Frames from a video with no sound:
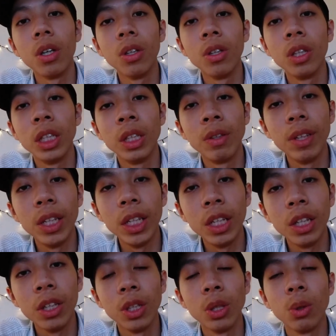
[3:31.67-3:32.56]
all these
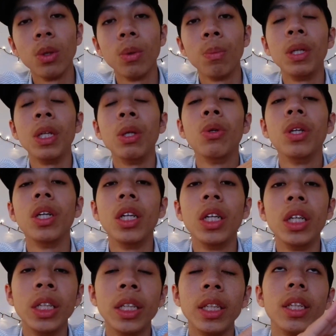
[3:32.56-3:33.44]
videos will be
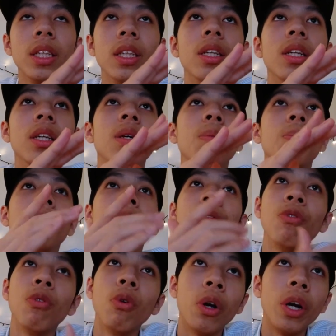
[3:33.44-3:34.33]
released
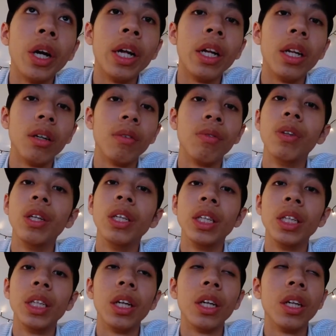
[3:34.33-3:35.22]
before end of
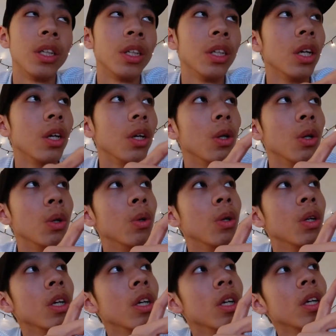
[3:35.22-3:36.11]
this year,
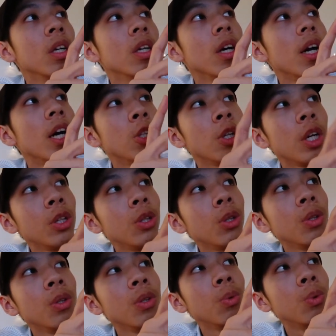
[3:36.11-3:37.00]
so I try
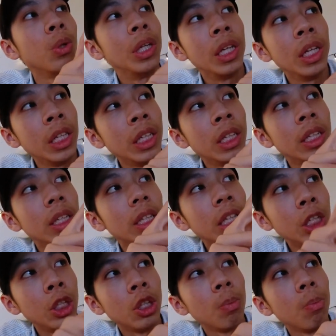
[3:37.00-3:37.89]
to release
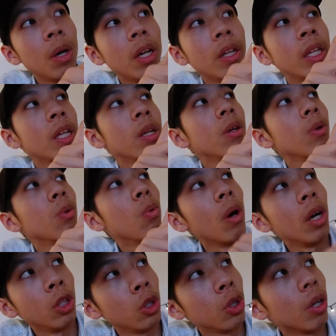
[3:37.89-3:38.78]
each month
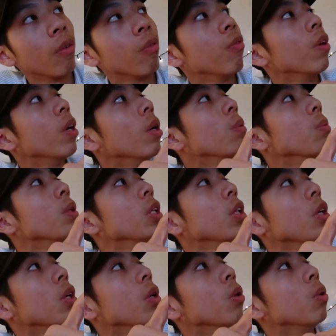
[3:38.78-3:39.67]
one short film.
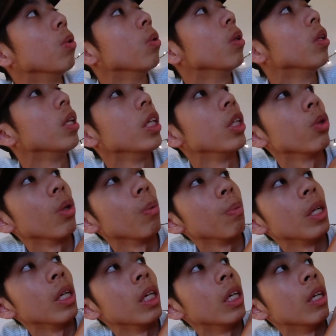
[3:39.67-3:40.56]
So this
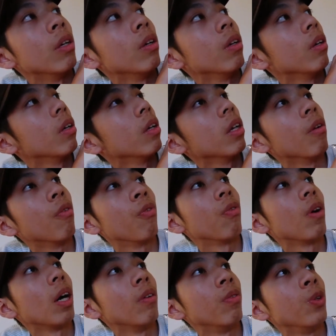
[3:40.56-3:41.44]
will be the
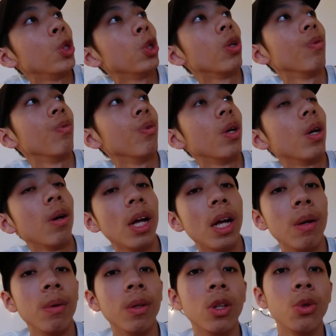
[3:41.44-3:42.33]
five short film
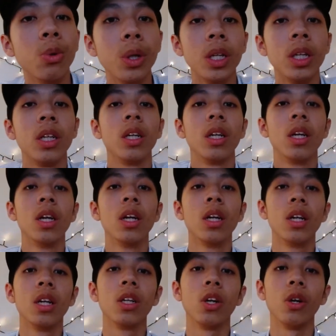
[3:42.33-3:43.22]
I'm doing
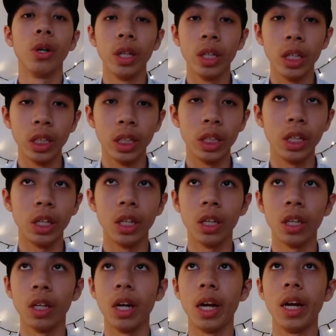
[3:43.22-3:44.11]
during this
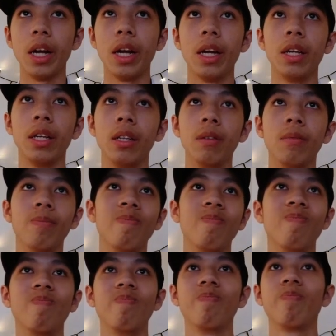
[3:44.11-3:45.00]
year,
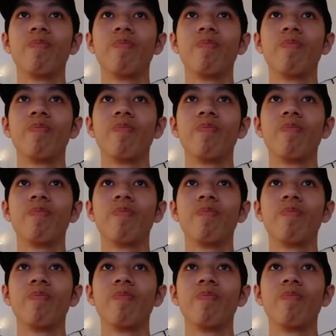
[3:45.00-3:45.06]
and